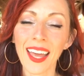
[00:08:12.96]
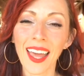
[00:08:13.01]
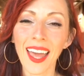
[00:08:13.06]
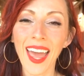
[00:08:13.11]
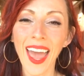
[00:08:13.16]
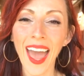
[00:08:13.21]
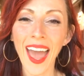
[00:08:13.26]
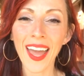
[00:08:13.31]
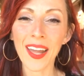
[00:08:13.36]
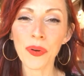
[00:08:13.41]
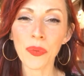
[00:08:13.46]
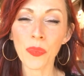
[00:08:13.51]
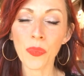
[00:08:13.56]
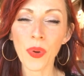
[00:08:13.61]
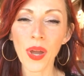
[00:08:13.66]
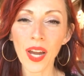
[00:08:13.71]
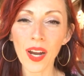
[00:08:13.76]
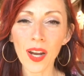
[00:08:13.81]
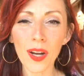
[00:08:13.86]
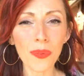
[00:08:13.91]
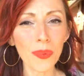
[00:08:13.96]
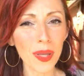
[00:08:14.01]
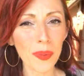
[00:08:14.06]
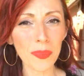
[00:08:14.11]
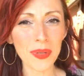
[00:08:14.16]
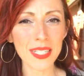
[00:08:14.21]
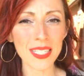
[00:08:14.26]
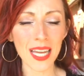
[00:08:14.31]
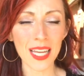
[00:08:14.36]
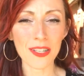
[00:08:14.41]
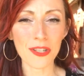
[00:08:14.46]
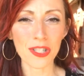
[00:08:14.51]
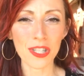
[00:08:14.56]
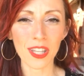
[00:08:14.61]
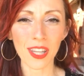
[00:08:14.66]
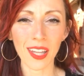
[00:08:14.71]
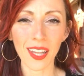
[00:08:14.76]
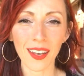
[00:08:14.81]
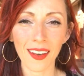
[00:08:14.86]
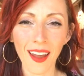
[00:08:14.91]
And where are we
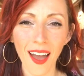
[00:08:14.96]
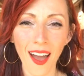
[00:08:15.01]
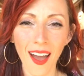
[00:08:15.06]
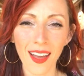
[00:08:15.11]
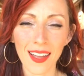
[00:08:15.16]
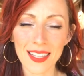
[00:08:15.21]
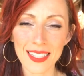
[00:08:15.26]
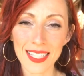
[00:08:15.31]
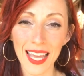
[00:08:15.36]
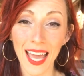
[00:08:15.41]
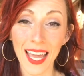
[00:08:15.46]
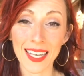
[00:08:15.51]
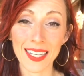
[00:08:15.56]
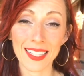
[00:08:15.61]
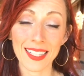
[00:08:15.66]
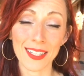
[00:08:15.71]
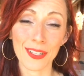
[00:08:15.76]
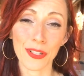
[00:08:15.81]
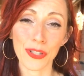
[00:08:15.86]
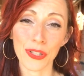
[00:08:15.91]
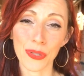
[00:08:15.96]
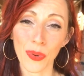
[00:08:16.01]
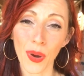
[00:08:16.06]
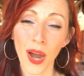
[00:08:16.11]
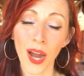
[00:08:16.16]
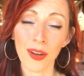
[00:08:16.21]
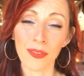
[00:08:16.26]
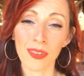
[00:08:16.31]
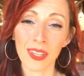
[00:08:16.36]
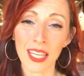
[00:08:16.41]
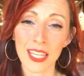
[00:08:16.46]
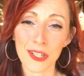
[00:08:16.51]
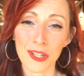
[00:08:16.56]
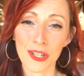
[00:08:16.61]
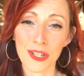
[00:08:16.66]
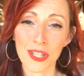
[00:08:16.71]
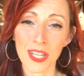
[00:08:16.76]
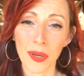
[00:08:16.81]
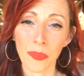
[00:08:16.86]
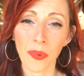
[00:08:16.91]
potentially not tending to our
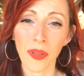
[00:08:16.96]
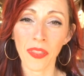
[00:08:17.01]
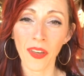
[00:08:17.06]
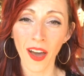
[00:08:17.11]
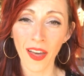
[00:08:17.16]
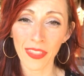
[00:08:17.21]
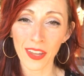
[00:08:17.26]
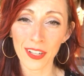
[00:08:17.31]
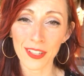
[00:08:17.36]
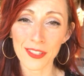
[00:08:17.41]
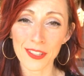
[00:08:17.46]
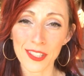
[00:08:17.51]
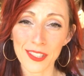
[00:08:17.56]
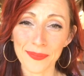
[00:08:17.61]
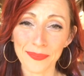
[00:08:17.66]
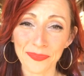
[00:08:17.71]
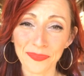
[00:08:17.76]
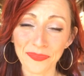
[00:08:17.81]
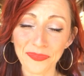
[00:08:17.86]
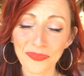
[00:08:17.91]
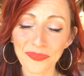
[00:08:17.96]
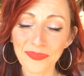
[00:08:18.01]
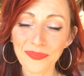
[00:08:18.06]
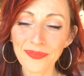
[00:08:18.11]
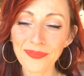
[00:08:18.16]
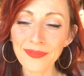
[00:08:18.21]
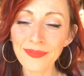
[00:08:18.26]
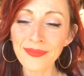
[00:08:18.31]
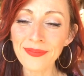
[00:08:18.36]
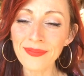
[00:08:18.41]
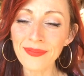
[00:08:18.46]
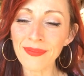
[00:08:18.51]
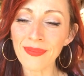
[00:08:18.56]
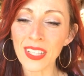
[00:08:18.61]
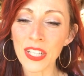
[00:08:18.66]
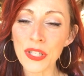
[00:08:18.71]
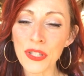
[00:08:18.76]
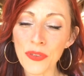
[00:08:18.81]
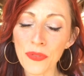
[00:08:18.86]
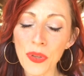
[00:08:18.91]
relationship with others?
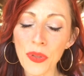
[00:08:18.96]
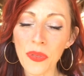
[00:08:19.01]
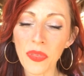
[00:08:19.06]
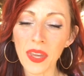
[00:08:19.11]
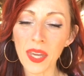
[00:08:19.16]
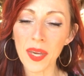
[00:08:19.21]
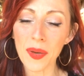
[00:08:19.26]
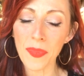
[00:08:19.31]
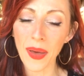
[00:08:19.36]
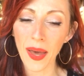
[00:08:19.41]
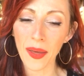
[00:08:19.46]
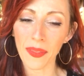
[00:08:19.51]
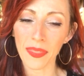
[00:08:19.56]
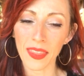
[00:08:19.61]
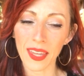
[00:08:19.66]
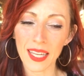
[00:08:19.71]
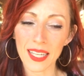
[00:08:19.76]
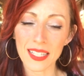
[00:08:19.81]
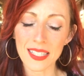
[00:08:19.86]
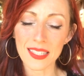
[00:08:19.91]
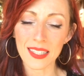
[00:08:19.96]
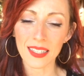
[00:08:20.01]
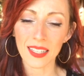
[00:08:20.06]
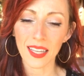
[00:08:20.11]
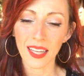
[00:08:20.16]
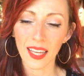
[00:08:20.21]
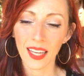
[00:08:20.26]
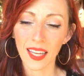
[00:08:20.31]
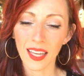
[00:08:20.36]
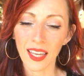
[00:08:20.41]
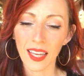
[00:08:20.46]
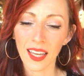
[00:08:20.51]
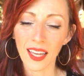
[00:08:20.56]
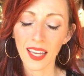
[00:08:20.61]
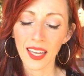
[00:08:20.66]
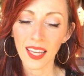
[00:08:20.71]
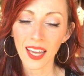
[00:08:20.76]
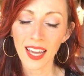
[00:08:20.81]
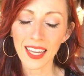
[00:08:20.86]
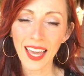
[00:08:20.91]
So if you think about this,
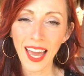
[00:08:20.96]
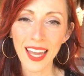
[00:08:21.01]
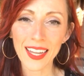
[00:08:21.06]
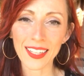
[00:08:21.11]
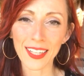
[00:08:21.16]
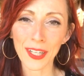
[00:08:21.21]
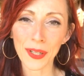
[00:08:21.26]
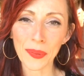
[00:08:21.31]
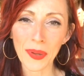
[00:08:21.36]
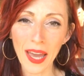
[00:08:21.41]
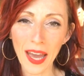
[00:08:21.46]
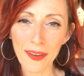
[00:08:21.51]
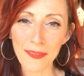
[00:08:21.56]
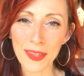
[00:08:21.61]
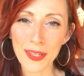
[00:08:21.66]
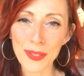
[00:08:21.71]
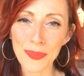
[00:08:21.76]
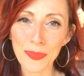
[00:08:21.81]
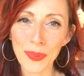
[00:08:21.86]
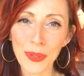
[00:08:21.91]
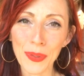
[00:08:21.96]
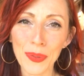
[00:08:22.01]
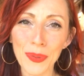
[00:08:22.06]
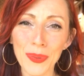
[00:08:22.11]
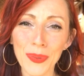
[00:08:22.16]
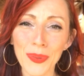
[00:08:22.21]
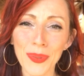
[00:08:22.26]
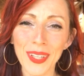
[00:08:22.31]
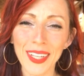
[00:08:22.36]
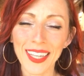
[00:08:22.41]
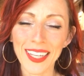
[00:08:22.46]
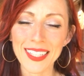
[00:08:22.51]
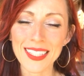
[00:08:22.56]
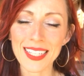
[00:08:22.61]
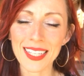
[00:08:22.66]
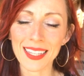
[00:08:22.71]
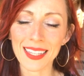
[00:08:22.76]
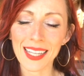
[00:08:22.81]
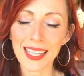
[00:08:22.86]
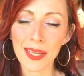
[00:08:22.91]
again, here we have this moon, it's
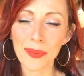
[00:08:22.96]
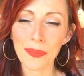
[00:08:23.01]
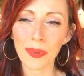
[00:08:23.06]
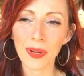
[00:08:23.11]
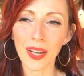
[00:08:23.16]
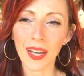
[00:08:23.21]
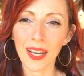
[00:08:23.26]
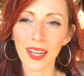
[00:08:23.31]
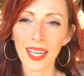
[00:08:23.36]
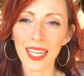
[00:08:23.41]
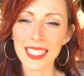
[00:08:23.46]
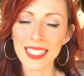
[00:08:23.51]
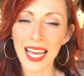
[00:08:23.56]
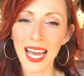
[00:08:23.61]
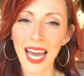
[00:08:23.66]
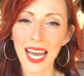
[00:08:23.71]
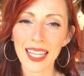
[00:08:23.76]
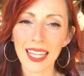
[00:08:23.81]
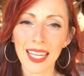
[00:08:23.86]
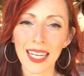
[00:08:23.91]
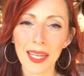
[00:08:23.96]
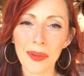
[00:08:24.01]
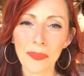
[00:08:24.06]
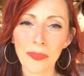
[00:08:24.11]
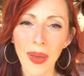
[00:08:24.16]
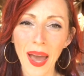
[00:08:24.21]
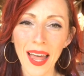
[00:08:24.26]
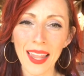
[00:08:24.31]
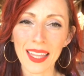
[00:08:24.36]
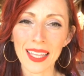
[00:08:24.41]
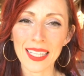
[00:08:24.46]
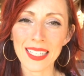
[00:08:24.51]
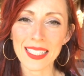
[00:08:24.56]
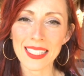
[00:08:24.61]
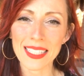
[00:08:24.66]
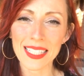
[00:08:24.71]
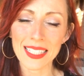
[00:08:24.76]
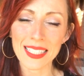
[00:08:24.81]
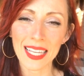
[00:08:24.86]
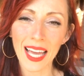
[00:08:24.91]
in Libra, it's highlighting
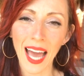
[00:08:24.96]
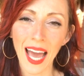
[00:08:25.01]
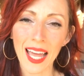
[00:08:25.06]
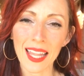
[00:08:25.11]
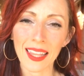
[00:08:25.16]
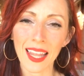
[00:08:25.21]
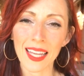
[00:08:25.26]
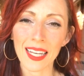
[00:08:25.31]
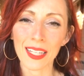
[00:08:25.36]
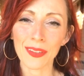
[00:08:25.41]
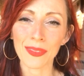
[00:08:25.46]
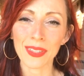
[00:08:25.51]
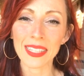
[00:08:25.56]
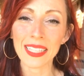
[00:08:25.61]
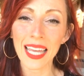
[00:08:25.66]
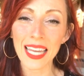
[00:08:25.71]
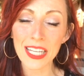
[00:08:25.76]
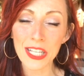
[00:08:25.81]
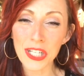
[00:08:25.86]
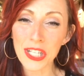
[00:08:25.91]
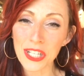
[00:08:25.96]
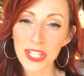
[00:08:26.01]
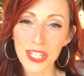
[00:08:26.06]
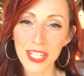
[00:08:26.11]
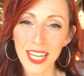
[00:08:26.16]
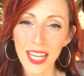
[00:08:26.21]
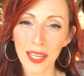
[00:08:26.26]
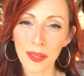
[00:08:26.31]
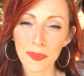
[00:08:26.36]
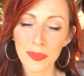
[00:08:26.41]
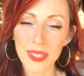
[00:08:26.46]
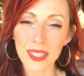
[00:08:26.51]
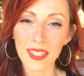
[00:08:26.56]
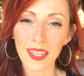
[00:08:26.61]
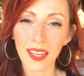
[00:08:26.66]
balance, it's highlighting relationships.